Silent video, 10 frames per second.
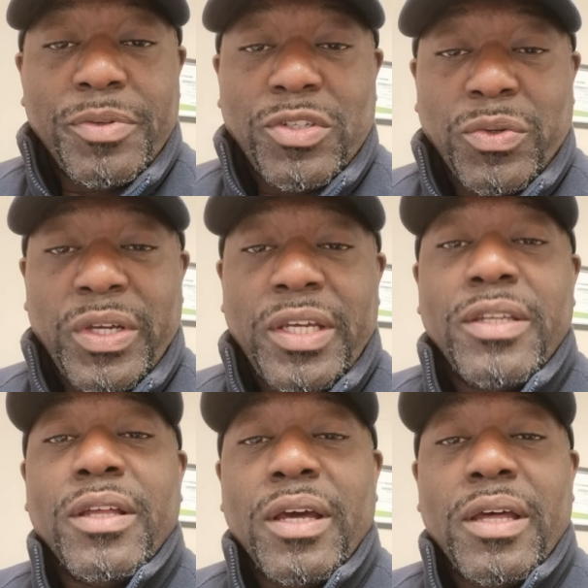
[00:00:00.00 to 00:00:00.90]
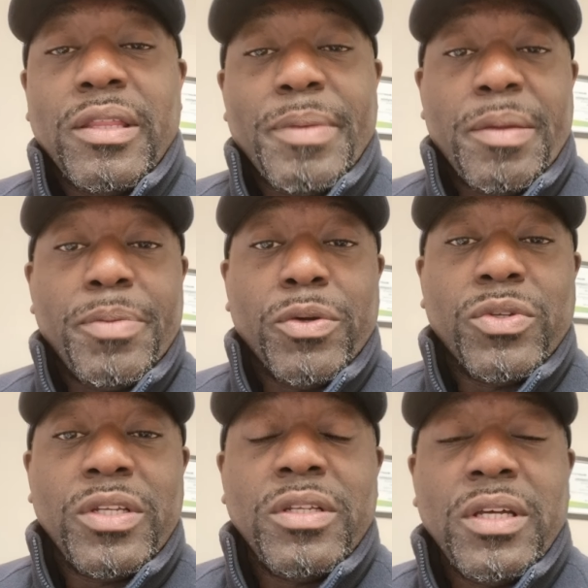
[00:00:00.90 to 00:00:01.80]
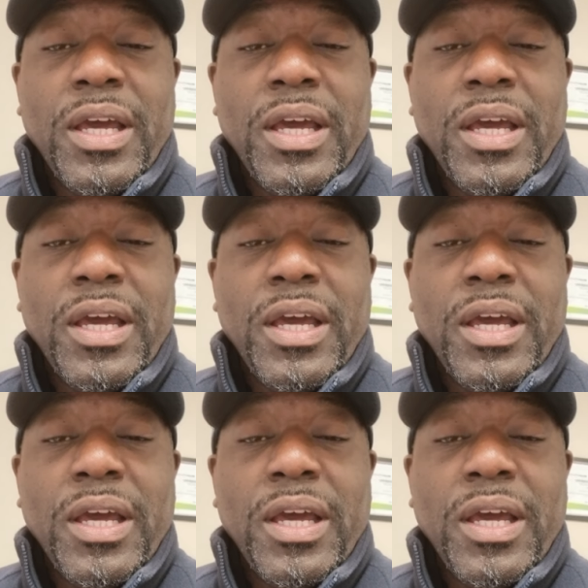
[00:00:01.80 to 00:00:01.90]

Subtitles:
between the main building,